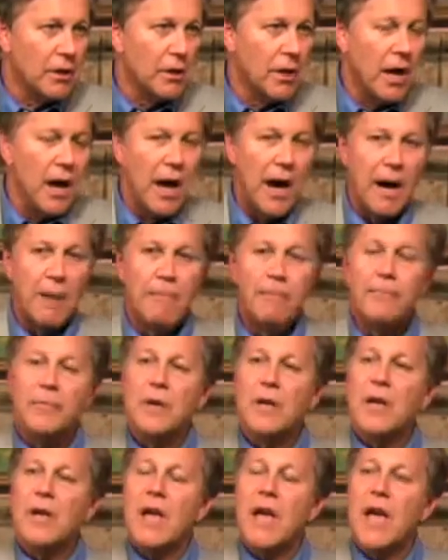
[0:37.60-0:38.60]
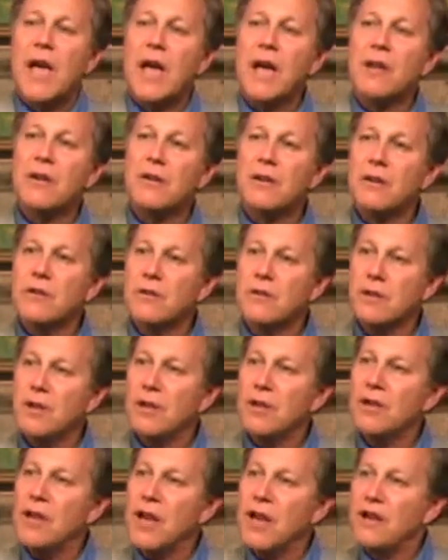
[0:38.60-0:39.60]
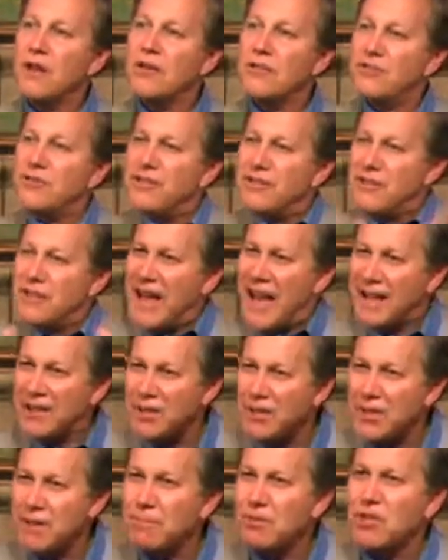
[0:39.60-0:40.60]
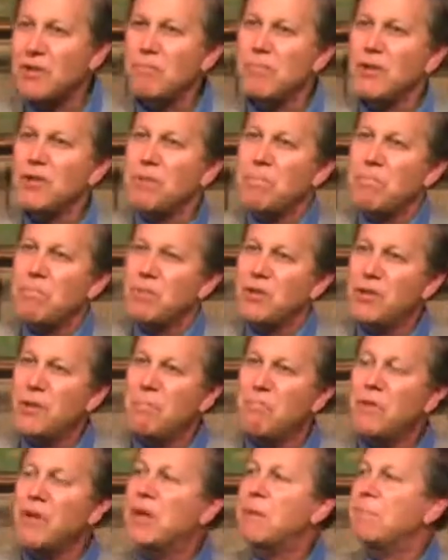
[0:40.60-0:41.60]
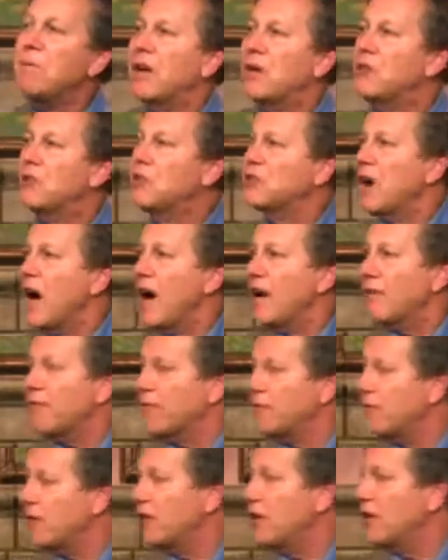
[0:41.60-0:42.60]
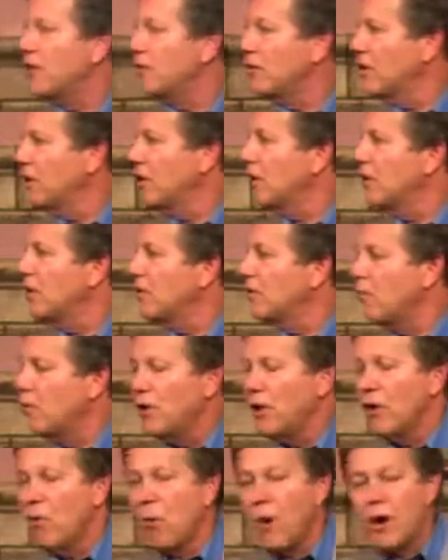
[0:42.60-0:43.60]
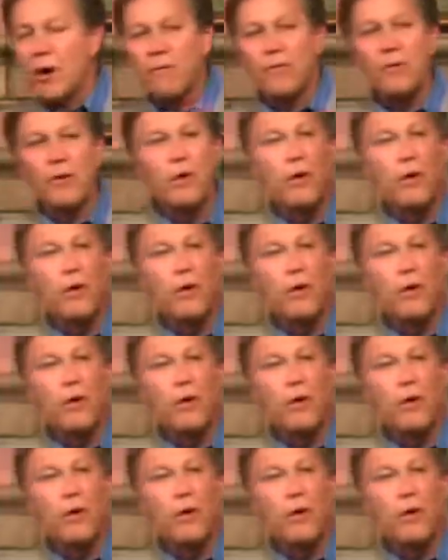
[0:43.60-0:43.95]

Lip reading: And that seems to me the big picture. There's a lot of wonderful